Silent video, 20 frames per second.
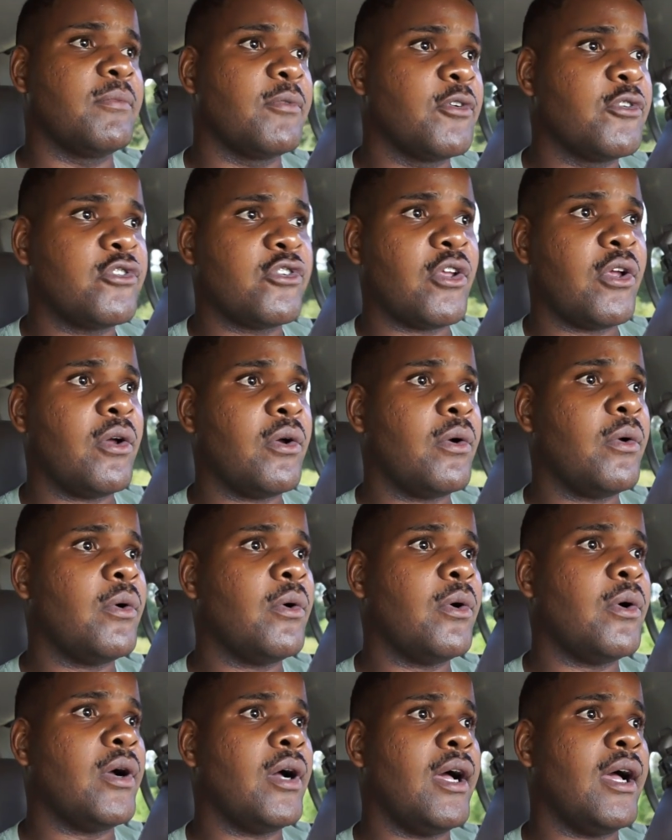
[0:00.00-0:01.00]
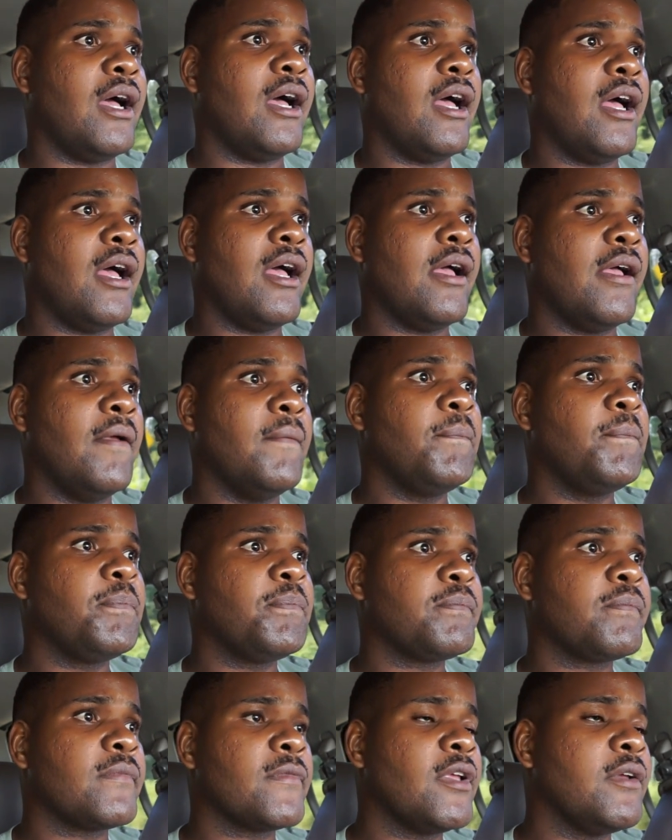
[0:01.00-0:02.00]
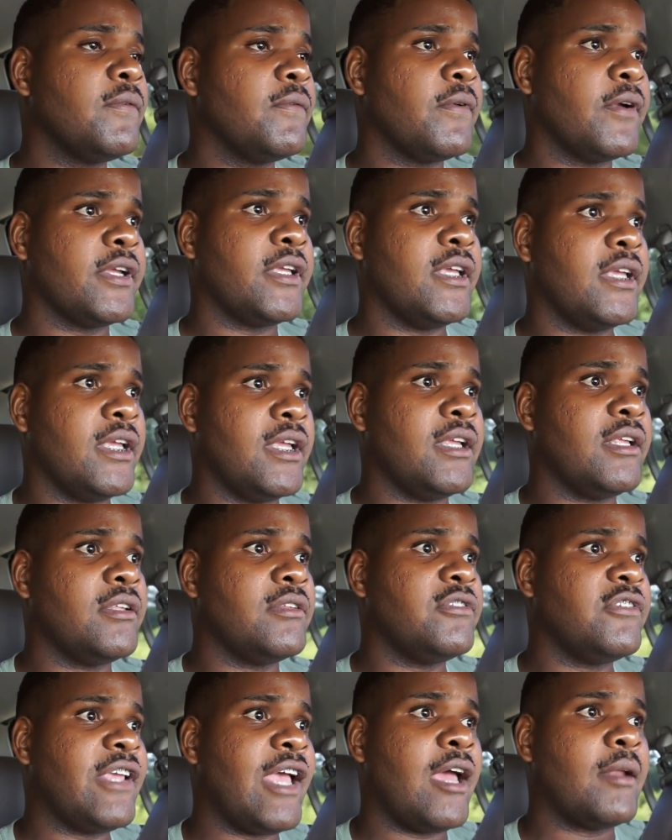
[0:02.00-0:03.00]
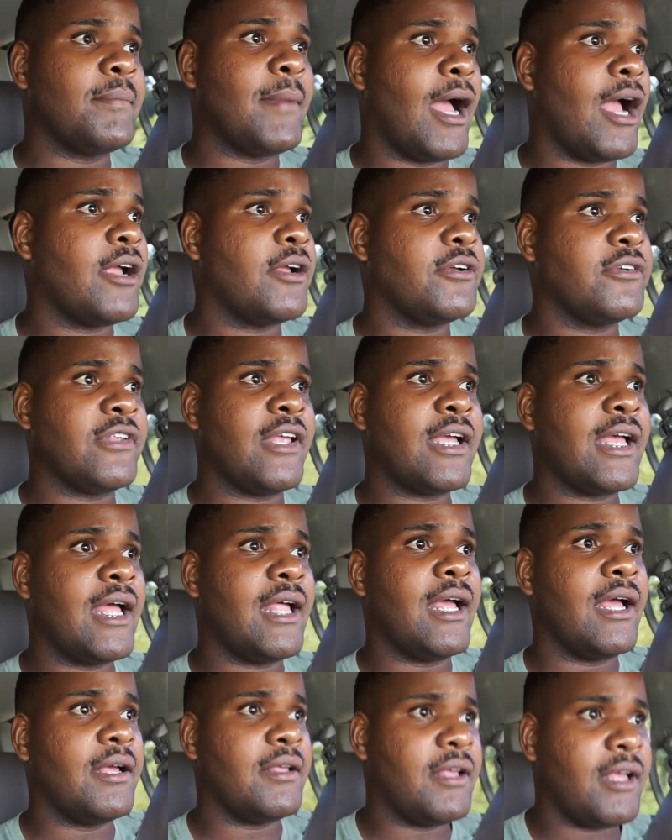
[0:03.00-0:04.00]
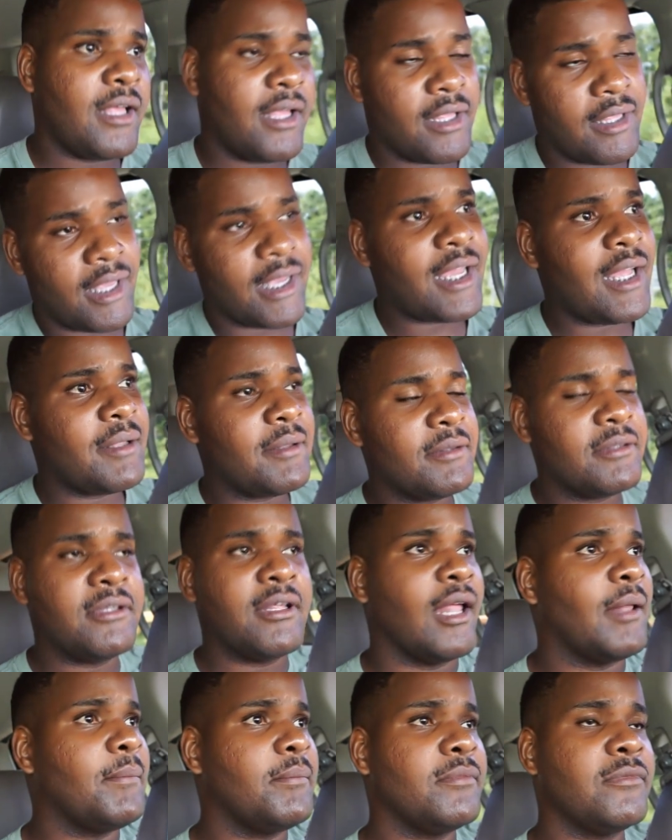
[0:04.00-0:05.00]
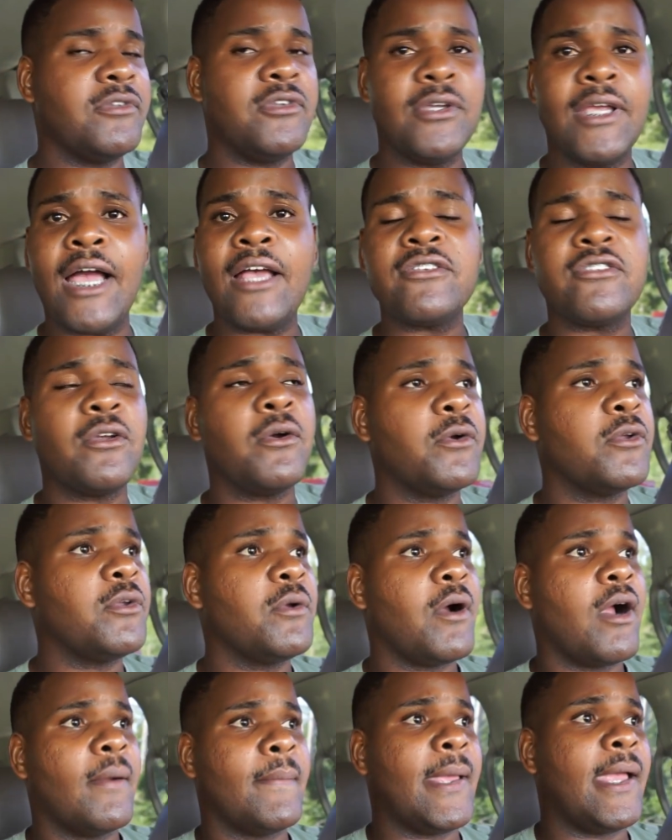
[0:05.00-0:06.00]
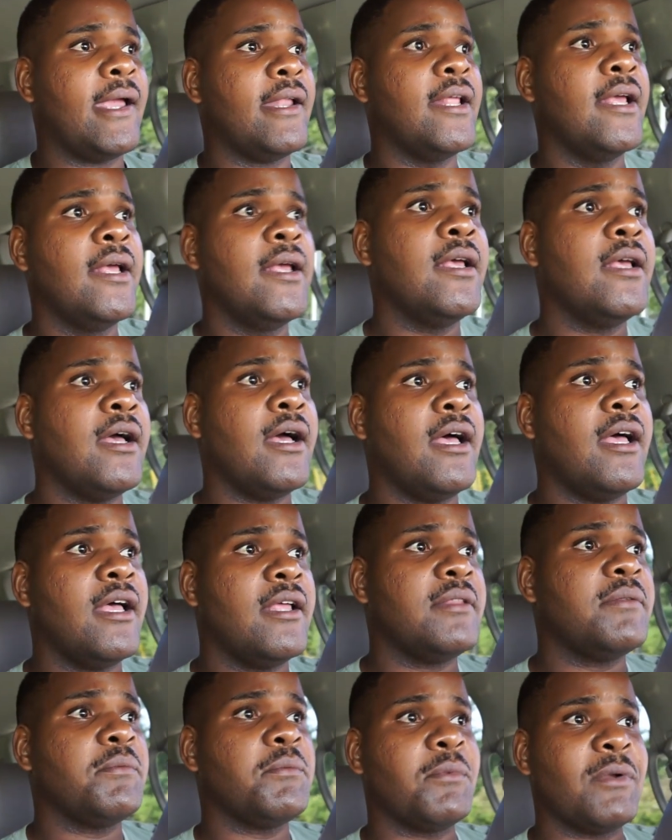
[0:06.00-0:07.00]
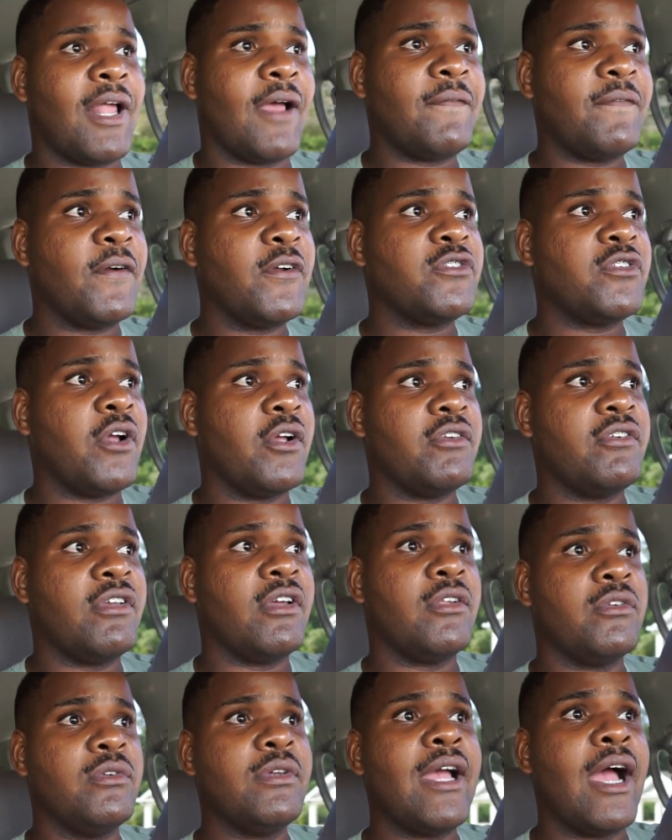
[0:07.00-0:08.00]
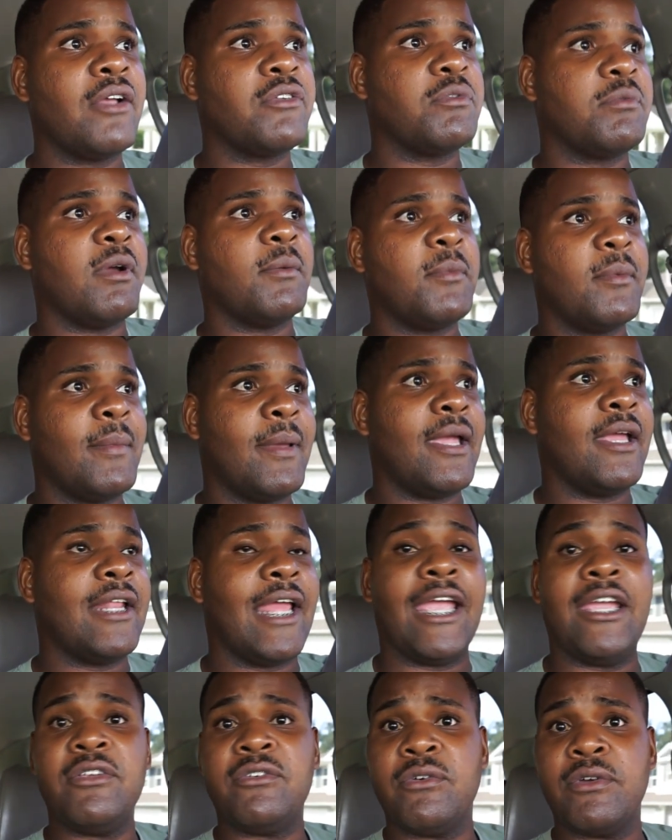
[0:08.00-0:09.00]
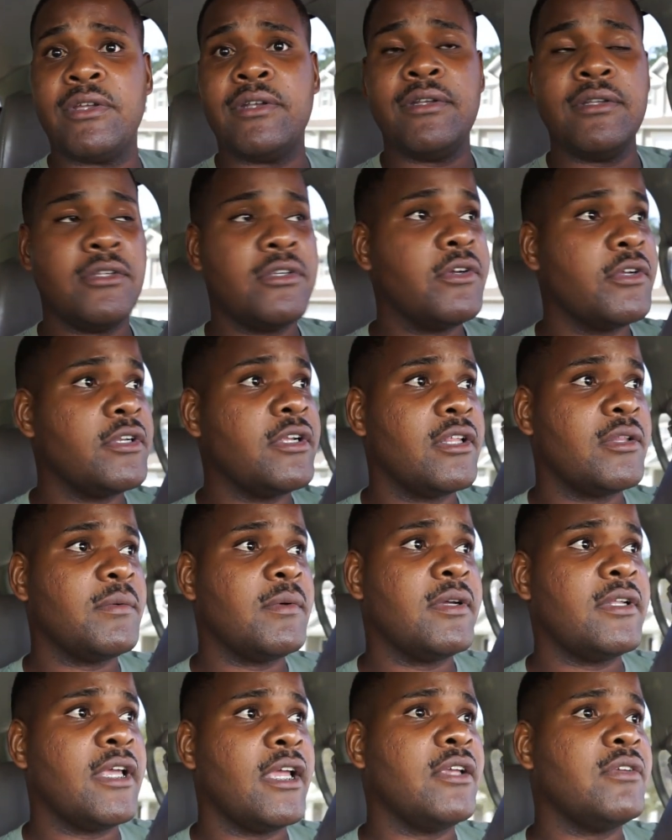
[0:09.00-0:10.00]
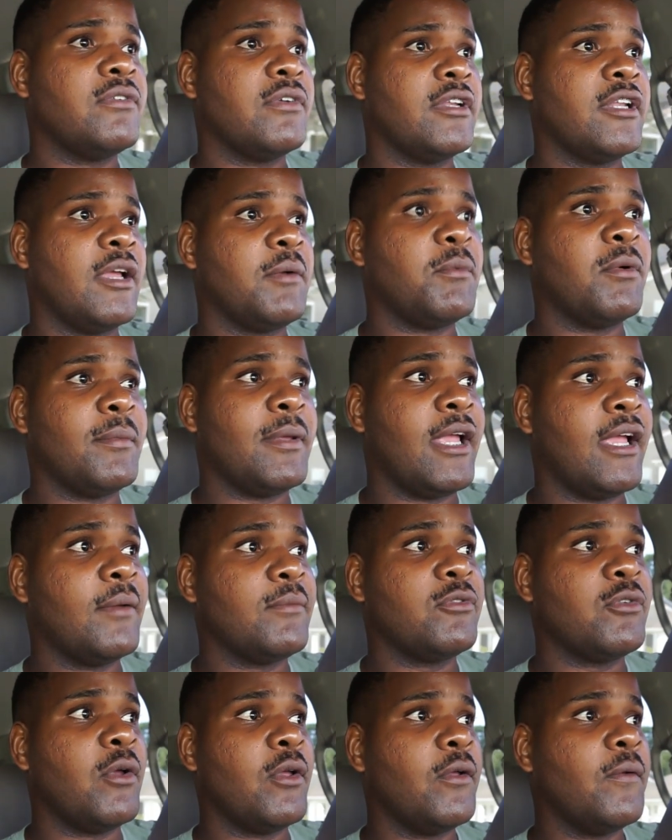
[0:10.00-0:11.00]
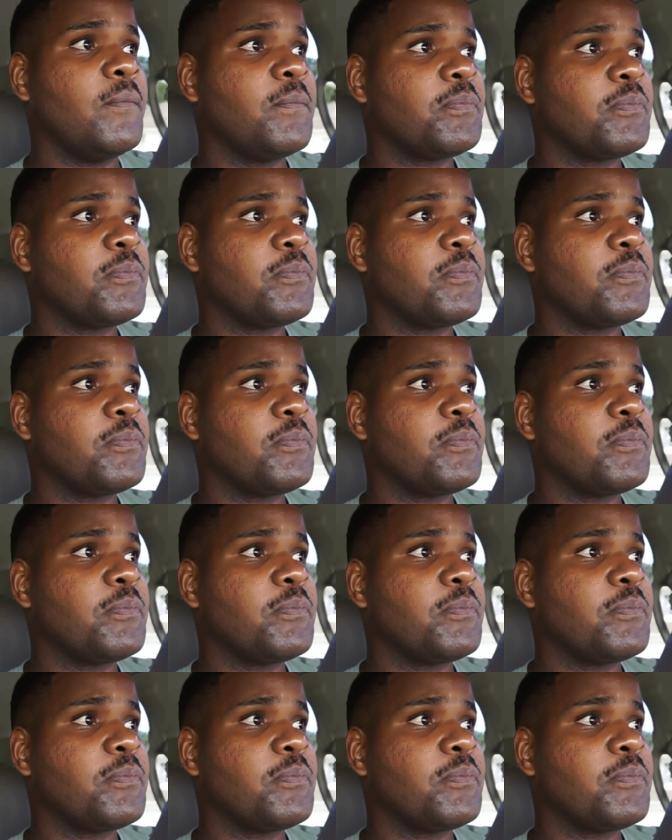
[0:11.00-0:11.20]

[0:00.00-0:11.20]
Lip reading: Russo, freaking Chad Myers. I got you guys know who you are, man. When I first started the channel, you guys remember, man. Adrian, you're another one. Adrian Amswell.